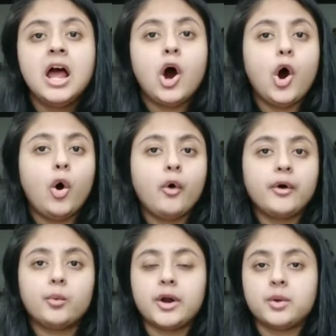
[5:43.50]

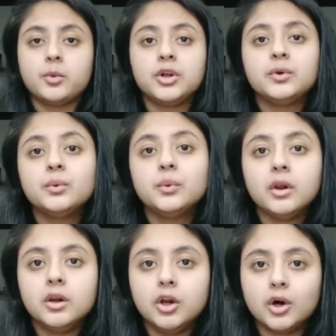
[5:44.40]
or whatever you
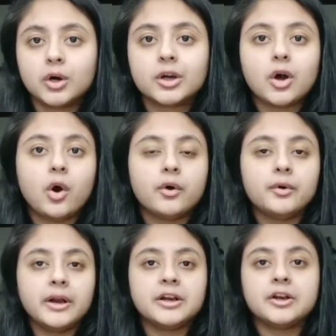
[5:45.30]
learned or
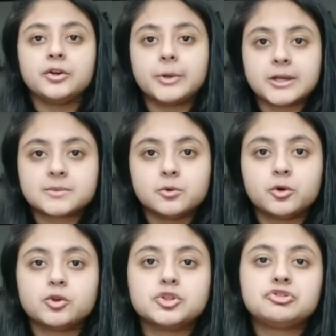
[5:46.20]
read in your
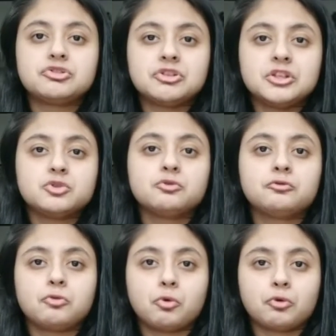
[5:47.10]
textbook on 3 to
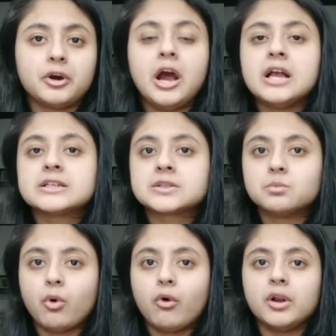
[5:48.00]
4
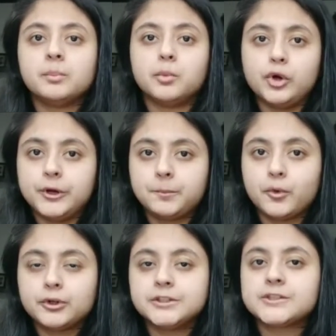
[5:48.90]
small bullet
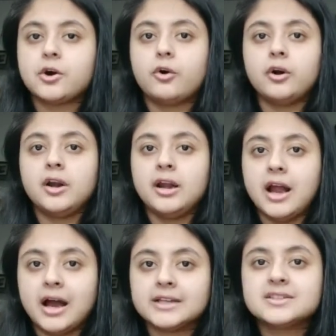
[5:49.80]
points or
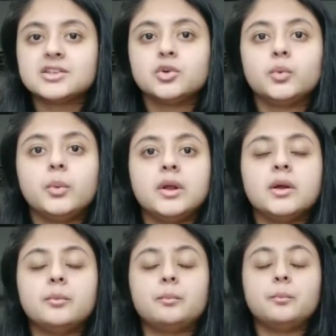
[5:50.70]
lines, you
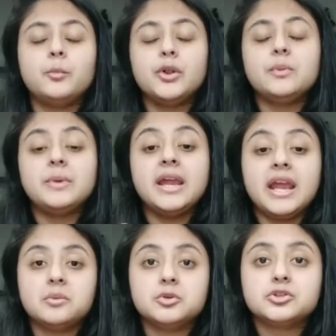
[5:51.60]
will be
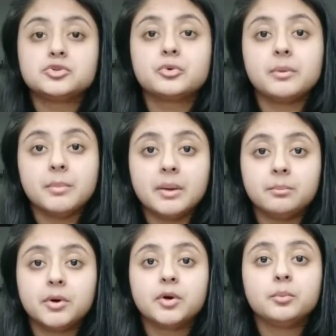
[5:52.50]
able to
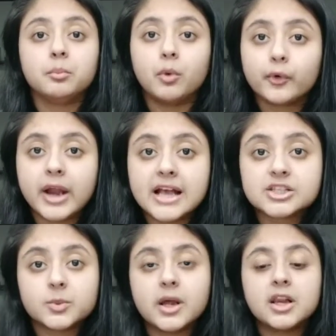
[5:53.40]
remember more,
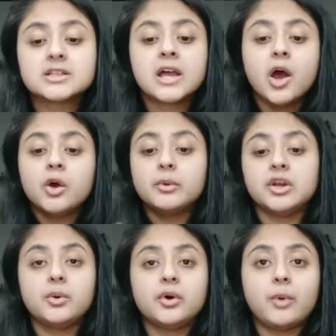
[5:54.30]
as well as when
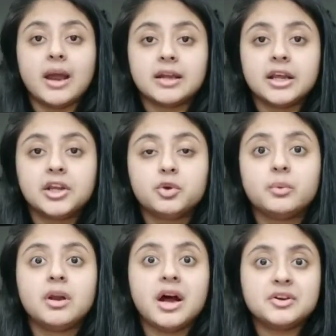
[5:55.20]
you are writing you
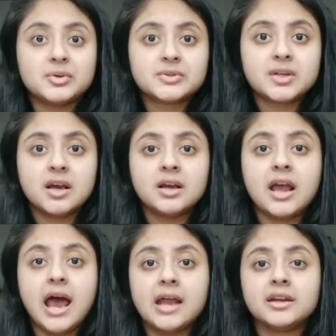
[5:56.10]
will
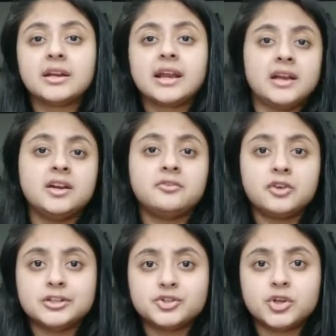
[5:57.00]
understand and can
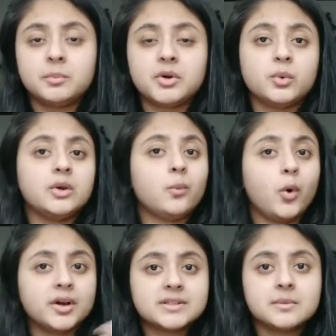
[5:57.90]
differentiate between
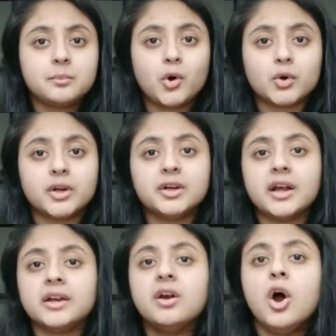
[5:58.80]
what is important
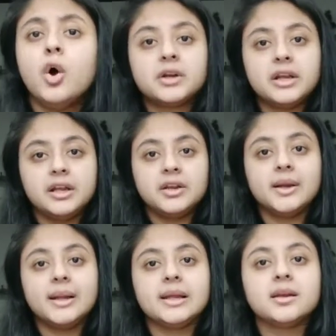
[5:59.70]
and
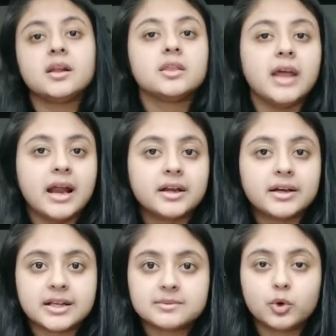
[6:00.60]
material in that
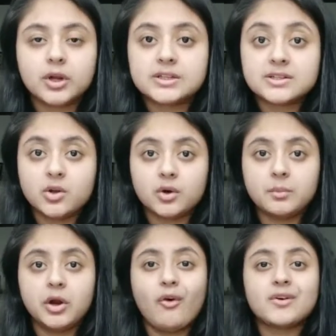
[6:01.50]
textbook it's not.
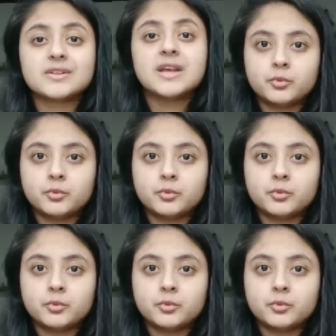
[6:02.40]
Because in